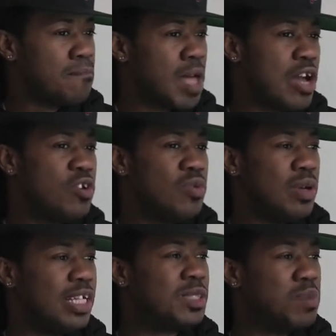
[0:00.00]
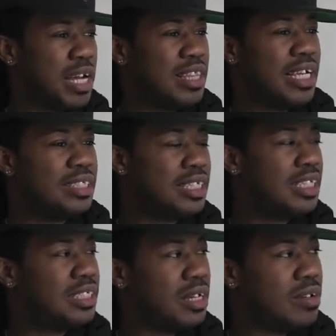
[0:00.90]
How can you expect things to
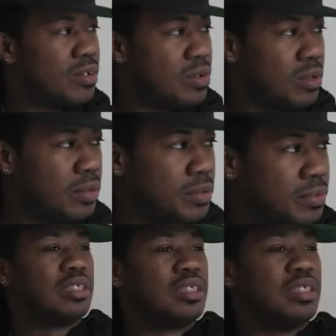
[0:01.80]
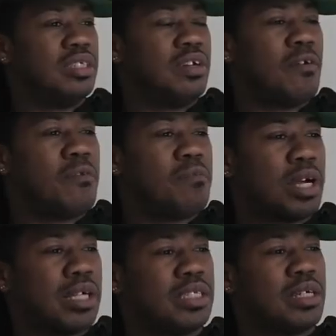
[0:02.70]
excel and grow? You know,
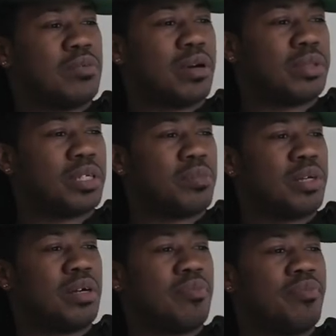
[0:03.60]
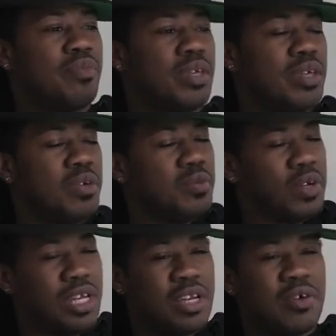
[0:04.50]
like I said, when I was coming up,
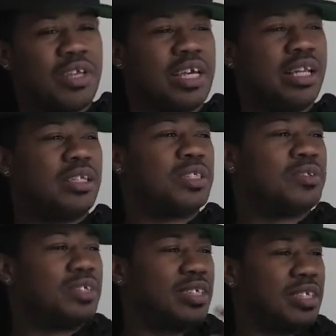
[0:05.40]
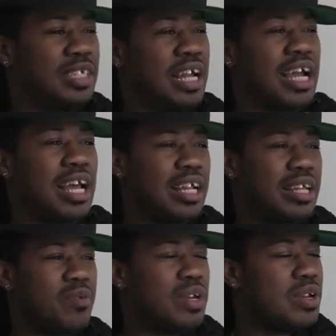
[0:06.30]
we didn't know the industry, you know, that kind of
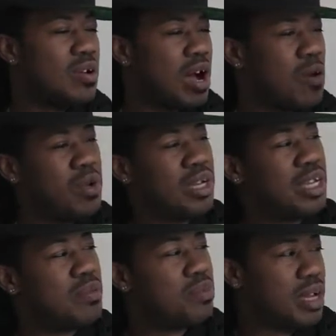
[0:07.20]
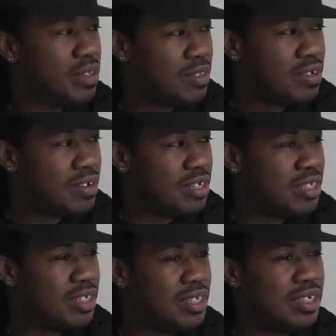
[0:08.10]
thing. We didn't know how we could get paid thoroughly,
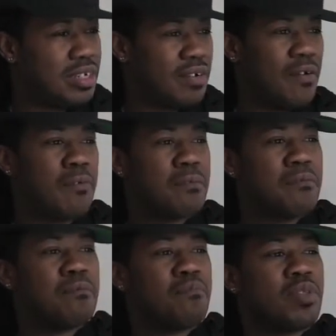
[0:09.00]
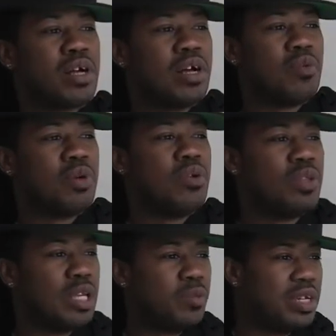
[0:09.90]
you know. We knew
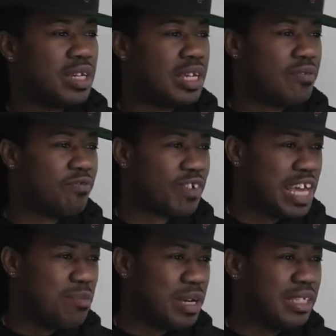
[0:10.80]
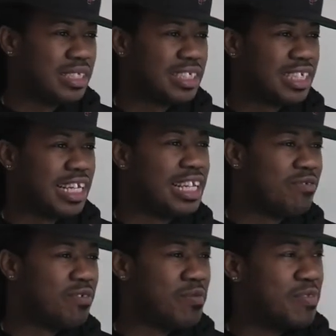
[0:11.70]
that we could get famous, and then
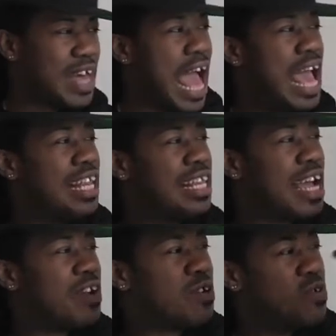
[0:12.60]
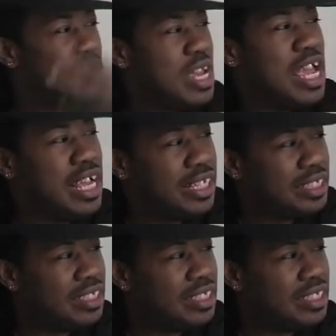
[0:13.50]
from that, that could create,